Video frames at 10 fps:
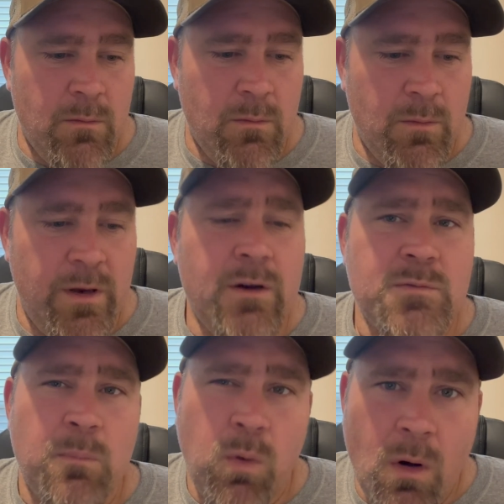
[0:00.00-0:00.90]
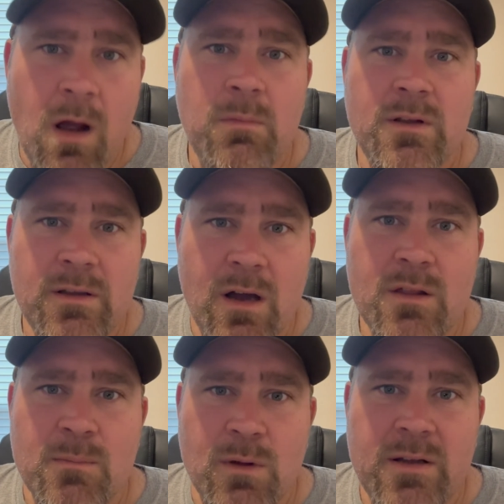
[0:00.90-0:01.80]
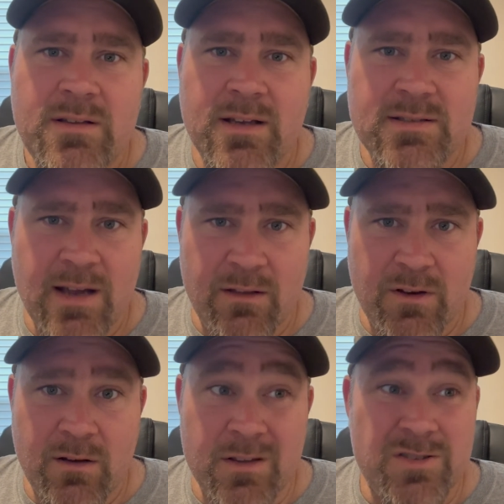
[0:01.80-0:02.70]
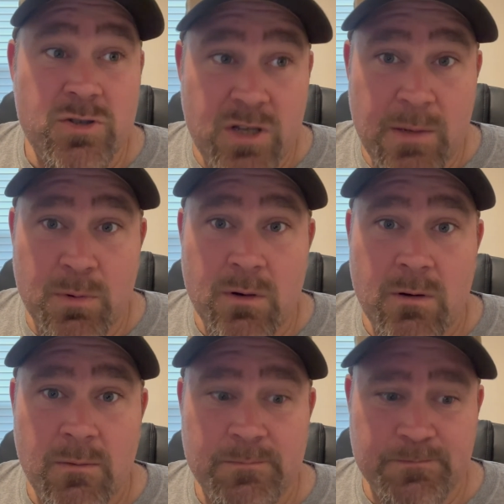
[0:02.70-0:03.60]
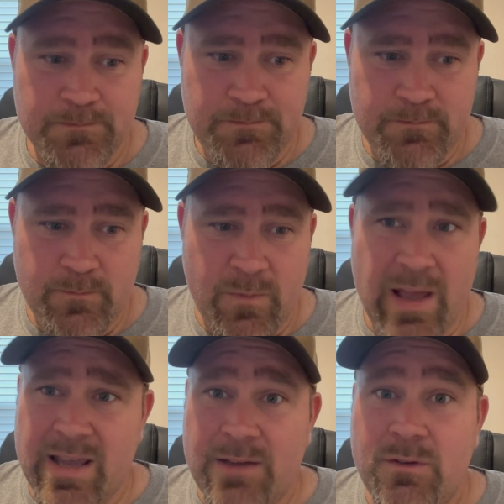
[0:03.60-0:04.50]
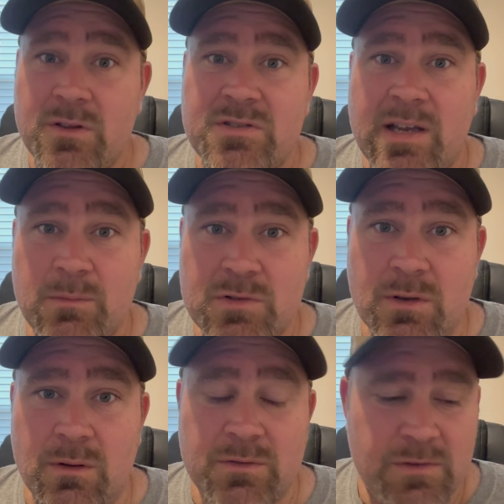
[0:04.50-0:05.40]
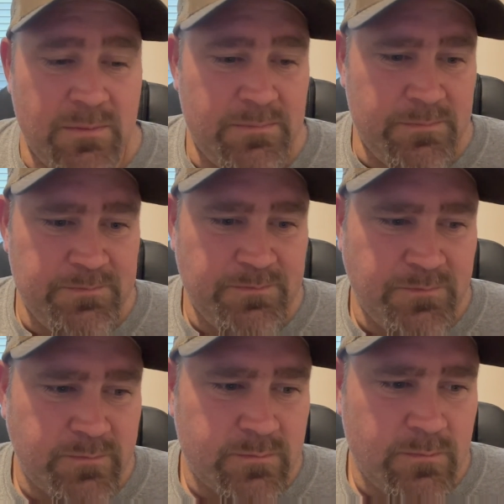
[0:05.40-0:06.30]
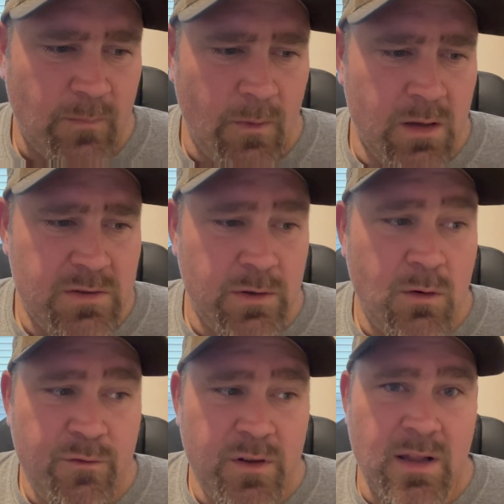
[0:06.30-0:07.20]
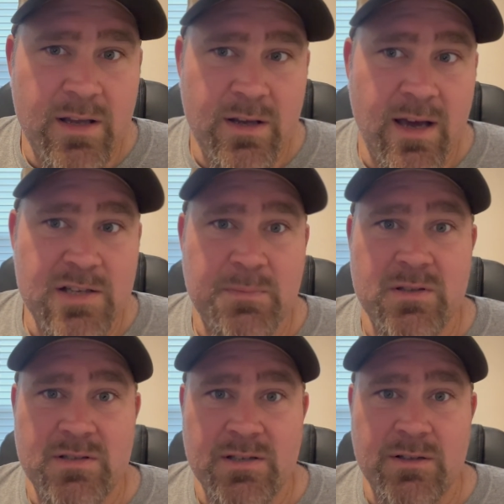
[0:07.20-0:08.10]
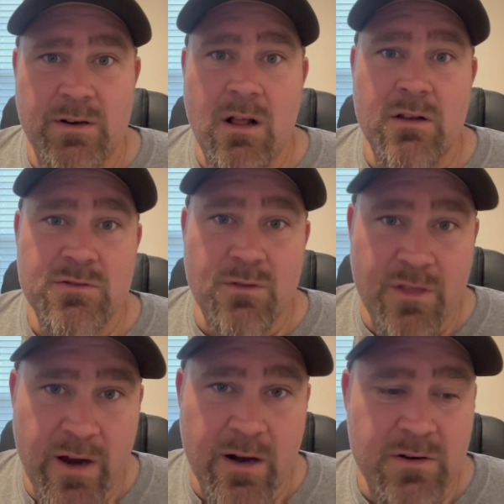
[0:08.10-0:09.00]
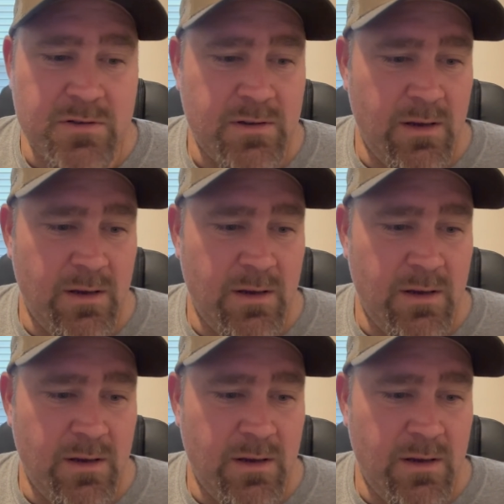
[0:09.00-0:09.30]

But there's probably other blood tests out there that's cheaper that give you the same results. So don't feel like you got to spend $600 on theirs.